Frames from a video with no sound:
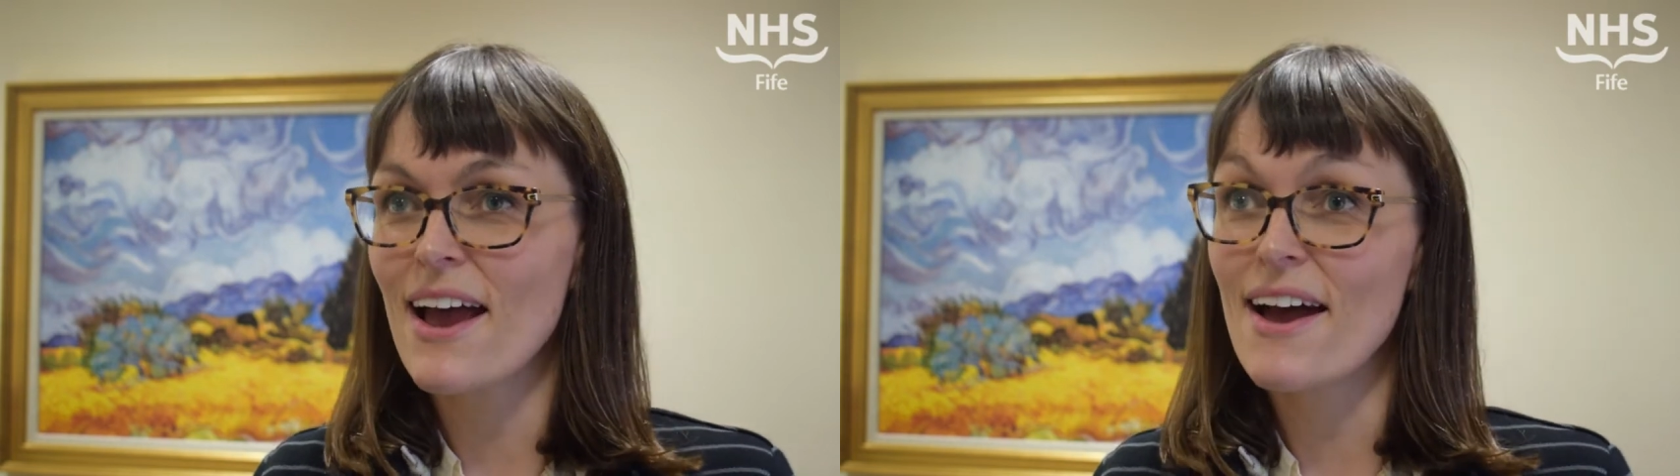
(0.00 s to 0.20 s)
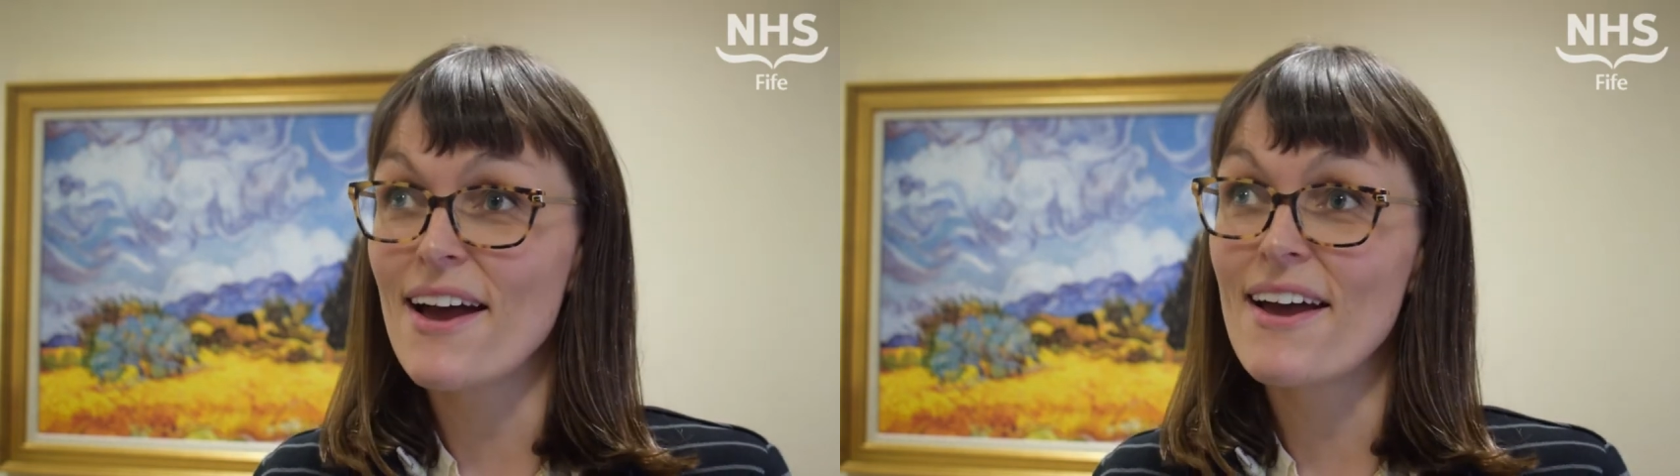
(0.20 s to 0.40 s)

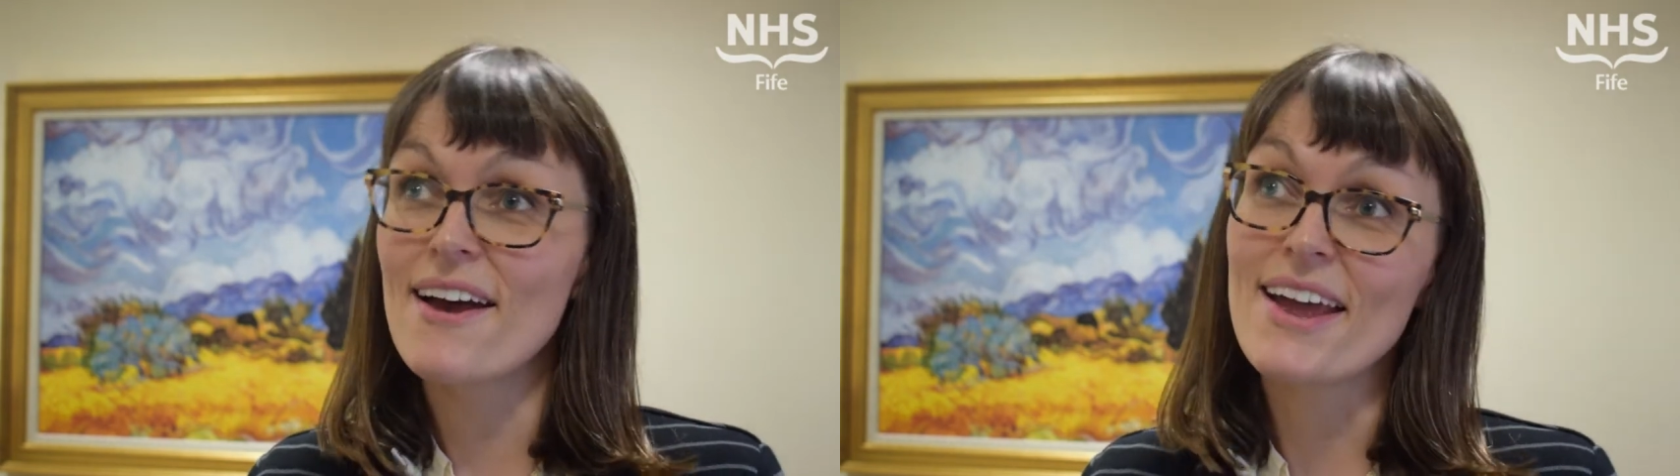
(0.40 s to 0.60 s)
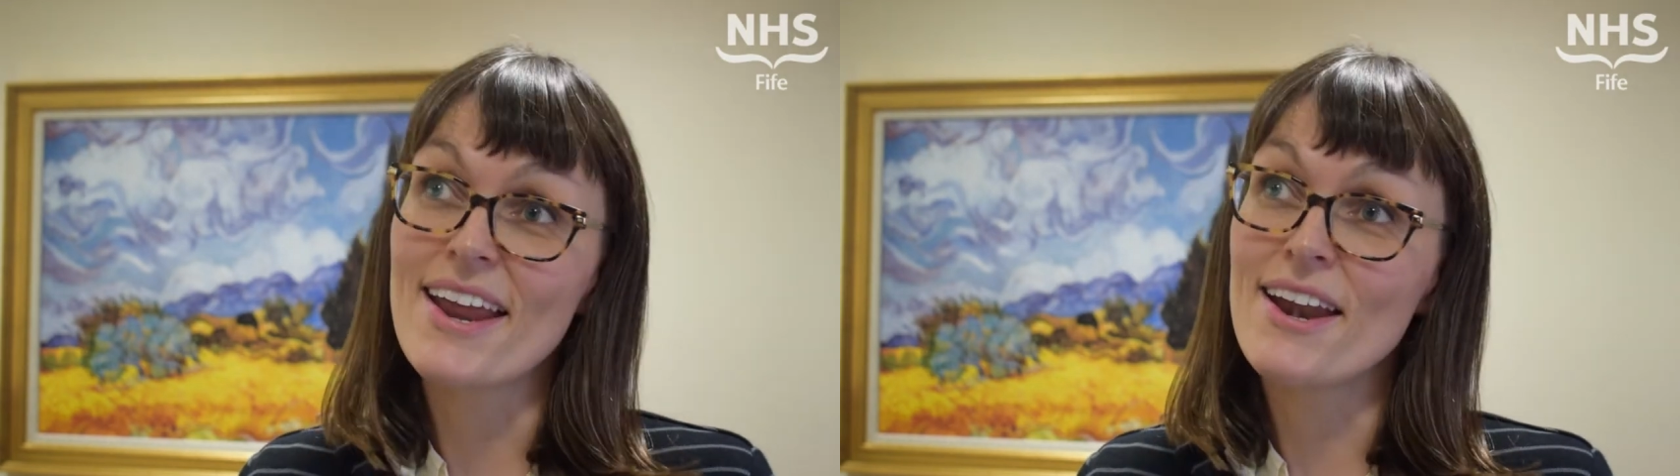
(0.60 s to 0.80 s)

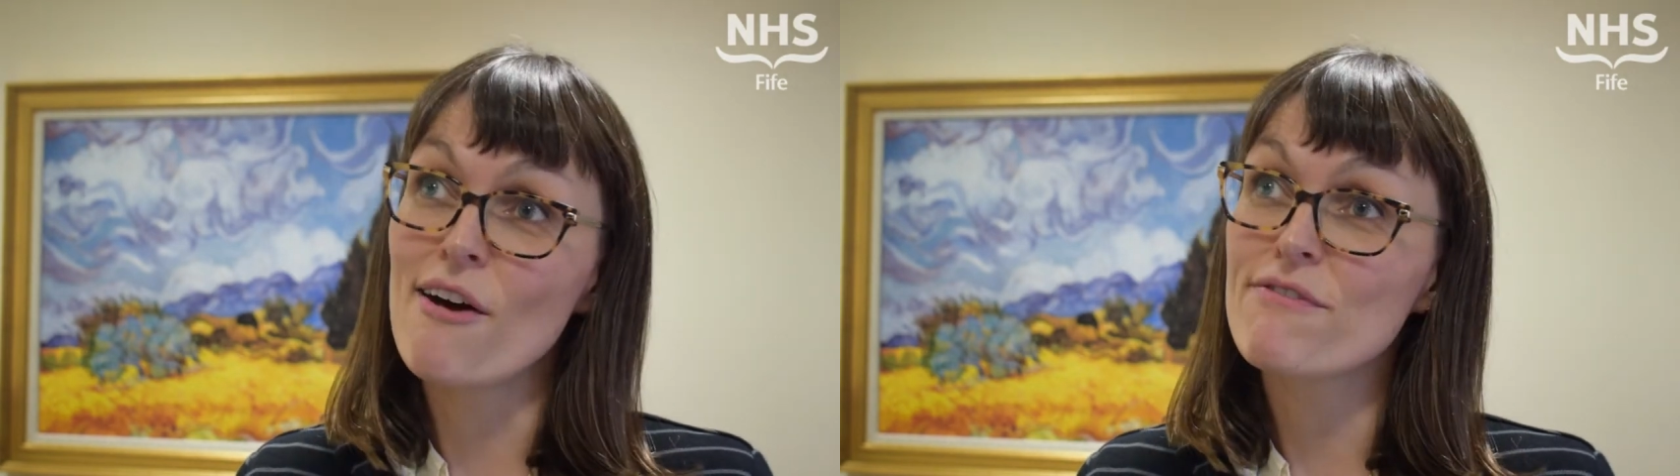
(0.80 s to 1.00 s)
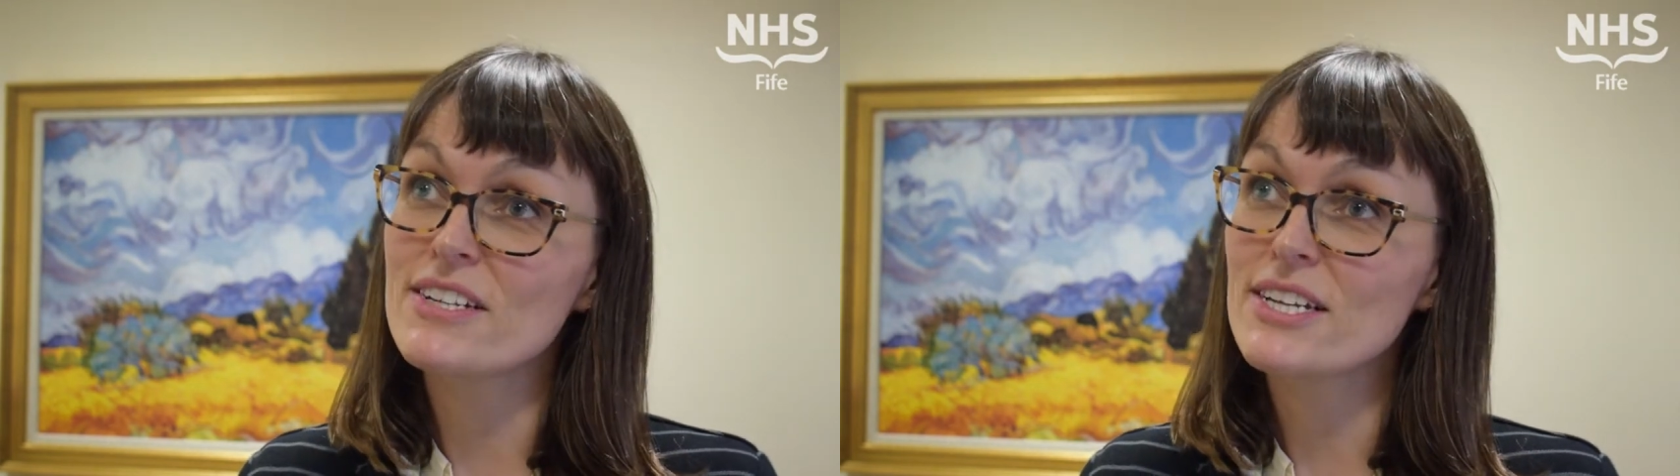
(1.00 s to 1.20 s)

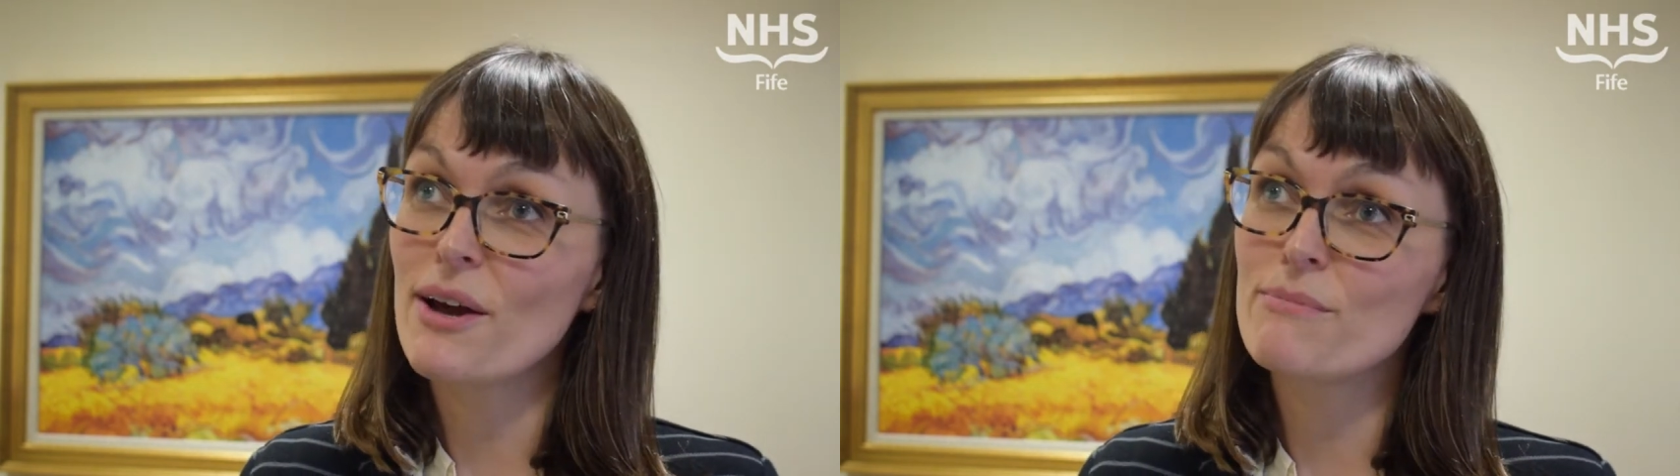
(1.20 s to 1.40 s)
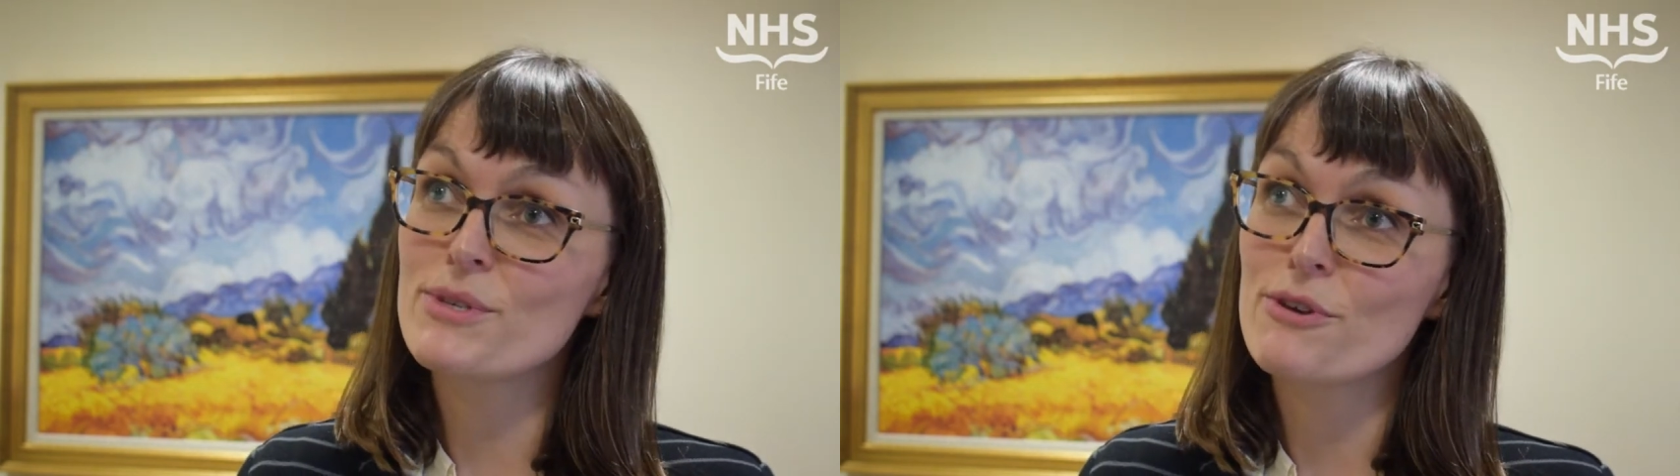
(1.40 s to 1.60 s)
enough in
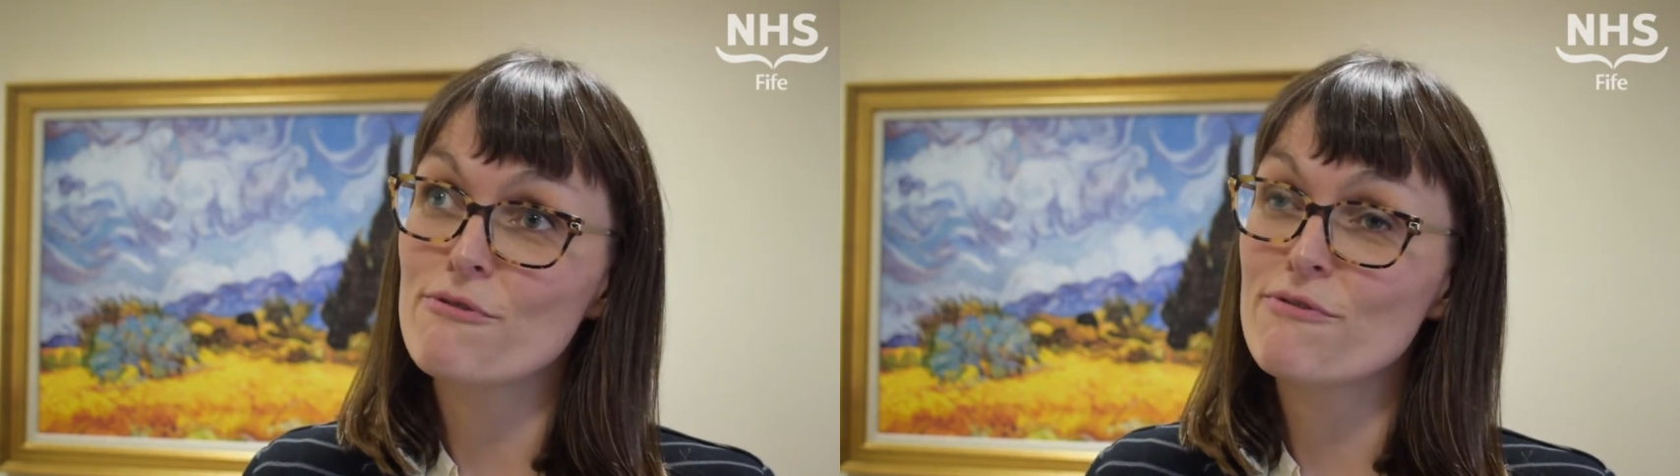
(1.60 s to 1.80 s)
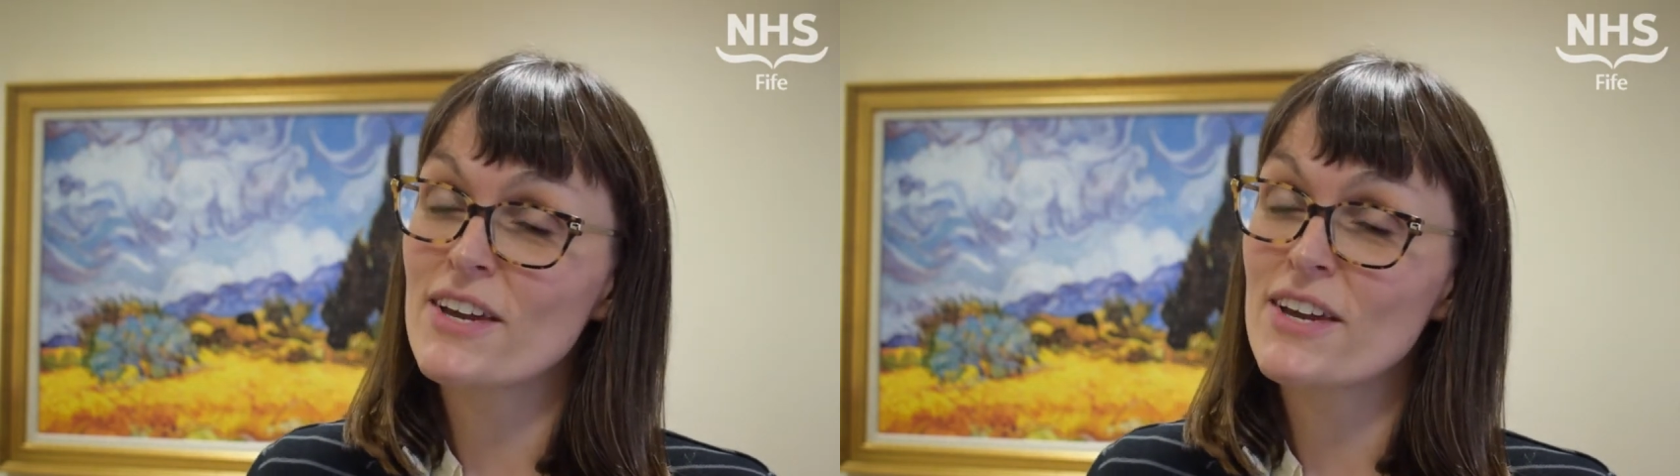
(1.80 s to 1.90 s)
terms of